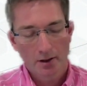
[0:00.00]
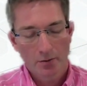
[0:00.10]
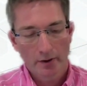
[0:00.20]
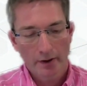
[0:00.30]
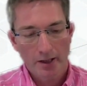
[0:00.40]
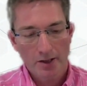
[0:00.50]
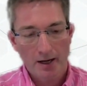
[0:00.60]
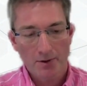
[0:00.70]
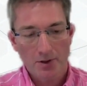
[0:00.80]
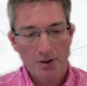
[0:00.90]
with the
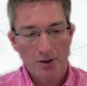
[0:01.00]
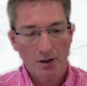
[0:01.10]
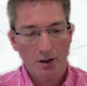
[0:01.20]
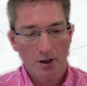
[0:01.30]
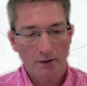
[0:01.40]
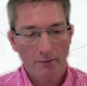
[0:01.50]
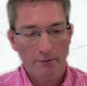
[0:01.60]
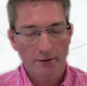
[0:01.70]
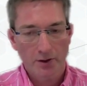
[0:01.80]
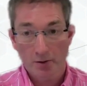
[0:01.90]
exception of
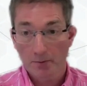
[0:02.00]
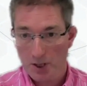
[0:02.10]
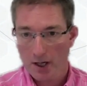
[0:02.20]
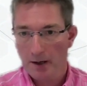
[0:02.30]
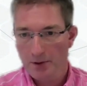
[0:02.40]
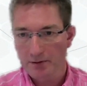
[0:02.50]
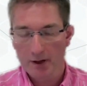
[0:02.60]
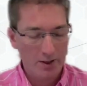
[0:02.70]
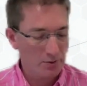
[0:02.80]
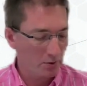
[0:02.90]
subtypes of
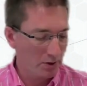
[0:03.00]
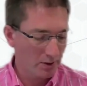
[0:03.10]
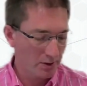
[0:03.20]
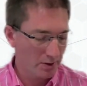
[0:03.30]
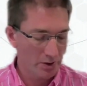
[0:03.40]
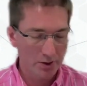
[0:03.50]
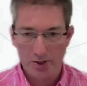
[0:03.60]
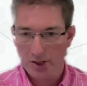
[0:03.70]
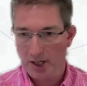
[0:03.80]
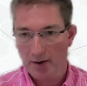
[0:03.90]
class 1, such as
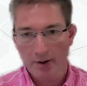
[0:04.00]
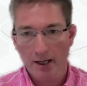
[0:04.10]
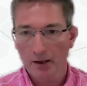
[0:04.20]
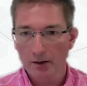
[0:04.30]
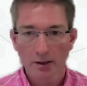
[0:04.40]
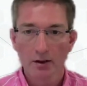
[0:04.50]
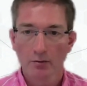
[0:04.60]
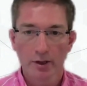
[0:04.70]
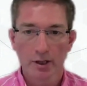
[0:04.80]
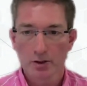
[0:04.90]
sterile,
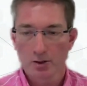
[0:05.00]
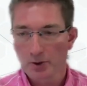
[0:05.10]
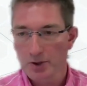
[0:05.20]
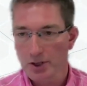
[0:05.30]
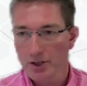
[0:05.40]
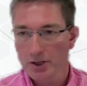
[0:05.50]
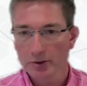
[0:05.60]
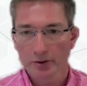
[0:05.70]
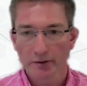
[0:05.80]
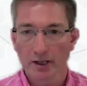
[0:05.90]
reusable
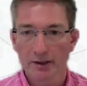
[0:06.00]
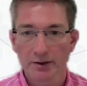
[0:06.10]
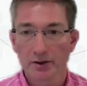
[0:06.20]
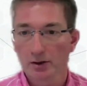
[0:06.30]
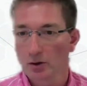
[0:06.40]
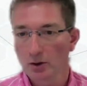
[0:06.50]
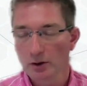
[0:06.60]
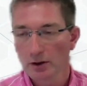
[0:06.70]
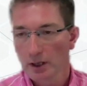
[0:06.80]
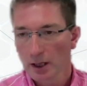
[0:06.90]
surgical devices or
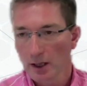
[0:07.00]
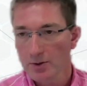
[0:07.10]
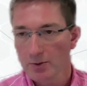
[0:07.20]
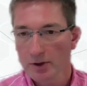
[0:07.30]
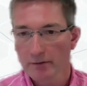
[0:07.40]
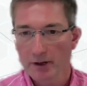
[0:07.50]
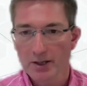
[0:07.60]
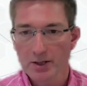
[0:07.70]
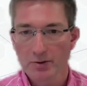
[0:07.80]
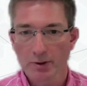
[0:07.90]
class 1
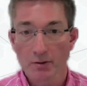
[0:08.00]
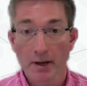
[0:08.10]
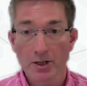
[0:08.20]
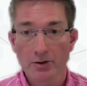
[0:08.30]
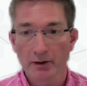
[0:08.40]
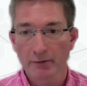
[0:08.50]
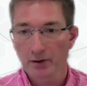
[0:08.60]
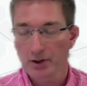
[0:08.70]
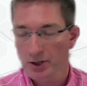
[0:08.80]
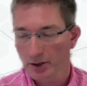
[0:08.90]
devices with a measuring
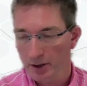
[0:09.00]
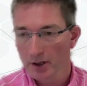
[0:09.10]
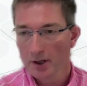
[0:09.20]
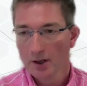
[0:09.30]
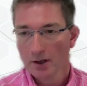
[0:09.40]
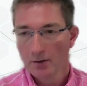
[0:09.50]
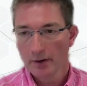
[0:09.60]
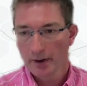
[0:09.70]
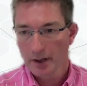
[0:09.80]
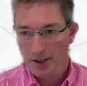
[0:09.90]
function, with
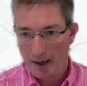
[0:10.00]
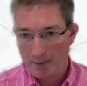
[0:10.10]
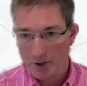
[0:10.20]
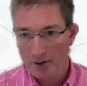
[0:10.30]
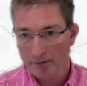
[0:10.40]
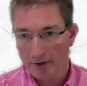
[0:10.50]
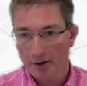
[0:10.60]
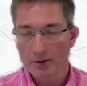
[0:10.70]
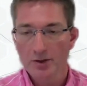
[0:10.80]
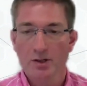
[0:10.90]
the exception of
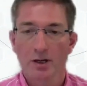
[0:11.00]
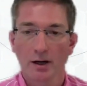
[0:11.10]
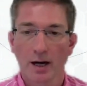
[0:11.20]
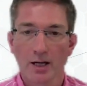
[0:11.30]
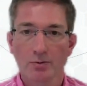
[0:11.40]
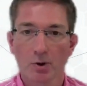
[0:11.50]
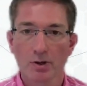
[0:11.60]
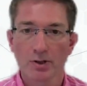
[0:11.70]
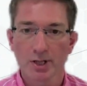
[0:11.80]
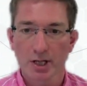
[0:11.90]
those, a class
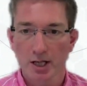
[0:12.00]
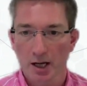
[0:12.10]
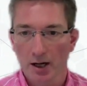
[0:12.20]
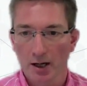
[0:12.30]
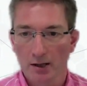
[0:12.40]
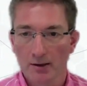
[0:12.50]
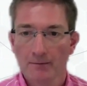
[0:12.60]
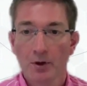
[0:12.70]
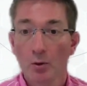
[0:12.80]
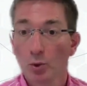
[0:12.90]
1 CER
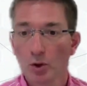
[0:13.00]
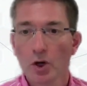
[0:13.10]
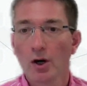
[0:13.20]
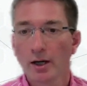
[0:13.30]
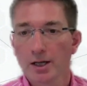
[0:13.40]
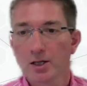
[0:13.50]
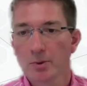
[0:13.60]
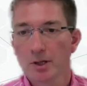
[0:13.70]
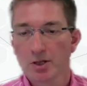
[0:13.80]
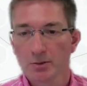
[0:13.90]
will not need to
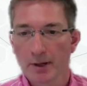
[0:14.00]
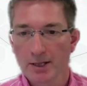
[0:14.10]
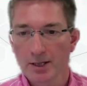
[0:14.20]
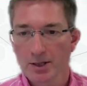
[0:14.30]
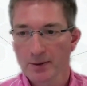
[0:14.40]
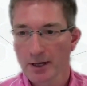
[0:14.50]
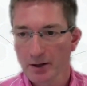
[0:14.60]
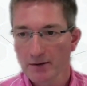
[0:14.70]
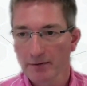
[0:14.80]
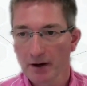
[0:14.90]
be submitted to a
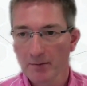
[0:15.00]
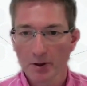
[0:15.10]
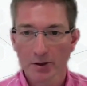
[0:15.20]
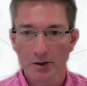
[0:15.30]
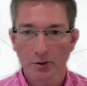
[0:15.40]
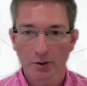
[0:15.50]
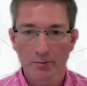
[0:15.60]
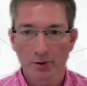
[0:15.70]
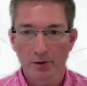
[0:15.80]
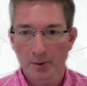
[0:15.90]
notified body or an
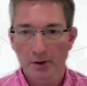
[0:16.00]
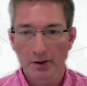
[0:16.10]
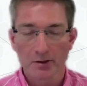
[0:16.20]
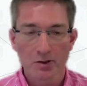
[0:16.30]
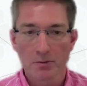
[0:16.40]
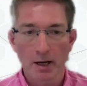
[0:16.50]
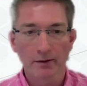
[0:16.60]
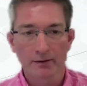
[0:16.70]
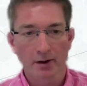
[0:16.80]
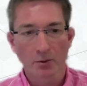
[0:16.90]
approved body. So you
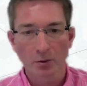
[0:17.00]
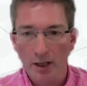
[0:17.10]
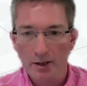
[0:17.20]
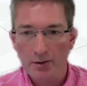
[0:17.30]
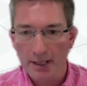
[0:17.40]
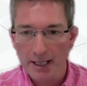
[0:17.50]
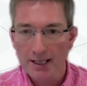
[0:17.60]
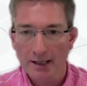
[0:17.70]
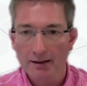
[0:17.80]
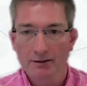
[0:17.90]
might think, well, why do we need
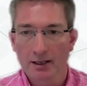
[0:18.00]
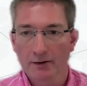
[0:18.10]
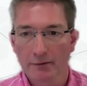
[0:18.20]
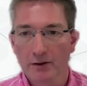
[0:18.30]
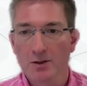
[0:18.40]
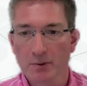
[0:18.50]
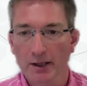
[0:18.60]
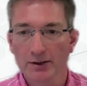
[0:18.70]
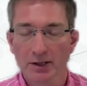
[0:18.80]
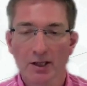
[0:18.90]
it in the first
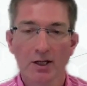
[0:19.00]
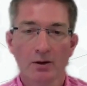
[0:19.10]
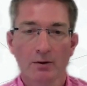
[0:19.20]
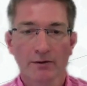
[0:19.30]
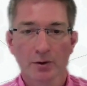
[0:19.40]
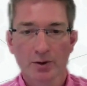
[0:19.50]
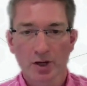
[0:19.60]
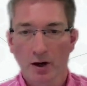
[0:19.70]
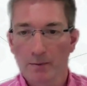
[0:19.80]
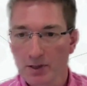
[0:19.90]
place? Well, of course, the
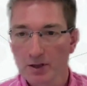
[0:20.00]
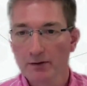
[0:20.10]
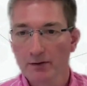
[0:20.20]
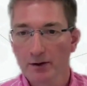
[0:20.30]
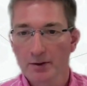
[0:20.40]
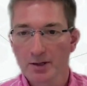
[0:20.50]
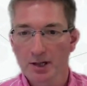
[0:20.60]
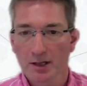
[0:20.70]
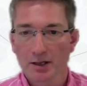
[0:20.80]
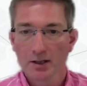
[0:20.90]
competent
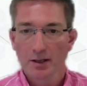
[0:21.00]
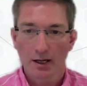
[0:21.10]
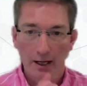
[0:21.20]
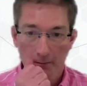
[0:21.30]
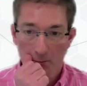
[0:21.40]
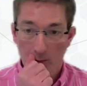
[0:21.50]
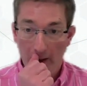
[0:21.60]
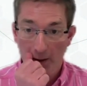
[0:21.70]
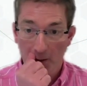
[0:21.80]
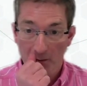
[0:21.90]
authority,
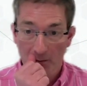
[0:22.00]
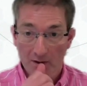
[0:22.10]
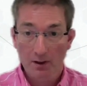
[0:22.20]
when you